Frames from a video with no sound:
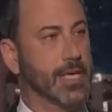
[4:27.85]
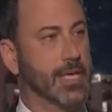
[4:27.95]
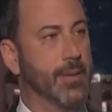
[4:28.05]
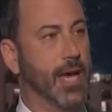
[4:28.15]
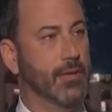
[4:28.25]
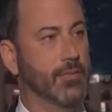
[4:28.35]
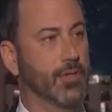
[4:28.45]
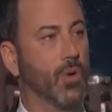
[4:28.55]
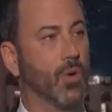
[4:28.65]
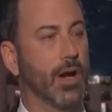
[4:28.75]
Came out of
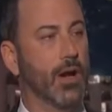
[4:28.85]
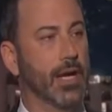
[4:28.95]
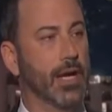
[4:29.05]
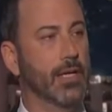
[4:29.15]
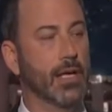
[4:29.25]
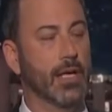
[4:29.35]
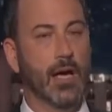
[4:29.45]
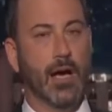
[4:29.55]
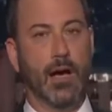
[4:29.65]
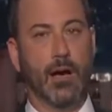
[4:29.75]
nowhere,
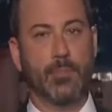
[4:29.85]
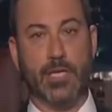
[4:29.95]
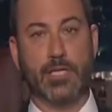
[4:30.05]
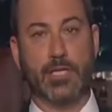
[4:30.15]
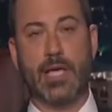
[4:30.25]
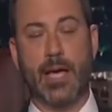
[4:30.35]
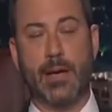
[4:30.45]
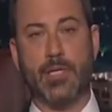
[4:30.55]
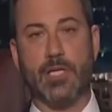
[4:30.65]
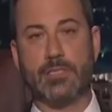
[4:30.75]
and because of
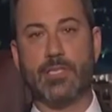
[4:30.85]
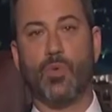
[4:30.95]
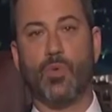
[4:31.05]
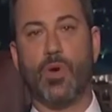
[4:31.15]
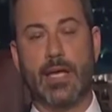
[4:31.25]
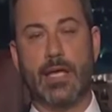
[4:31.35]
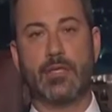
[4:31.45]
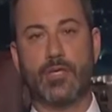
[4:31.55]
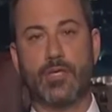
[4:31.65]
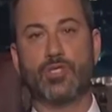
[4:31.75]
that, because there weren't
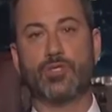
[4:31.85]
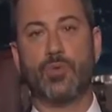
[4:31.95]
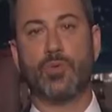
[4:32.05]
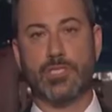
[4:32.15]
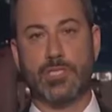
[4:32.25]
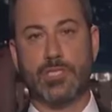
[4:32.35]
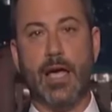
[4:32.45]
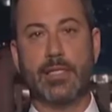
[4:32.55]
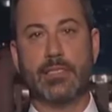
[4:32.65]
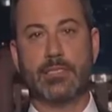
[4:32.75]
any of the usual
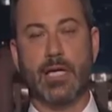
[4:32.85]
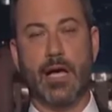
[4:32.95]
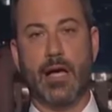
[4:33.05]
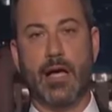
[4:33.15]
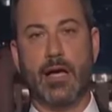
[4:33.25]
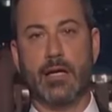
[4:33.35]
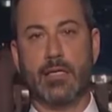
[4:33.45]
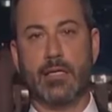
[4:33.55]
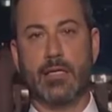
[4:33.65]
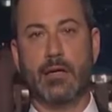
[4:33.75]
signs,
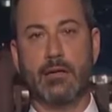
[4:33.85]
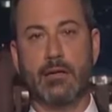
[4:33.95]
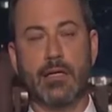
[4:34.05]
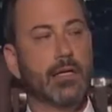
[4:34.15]
you know,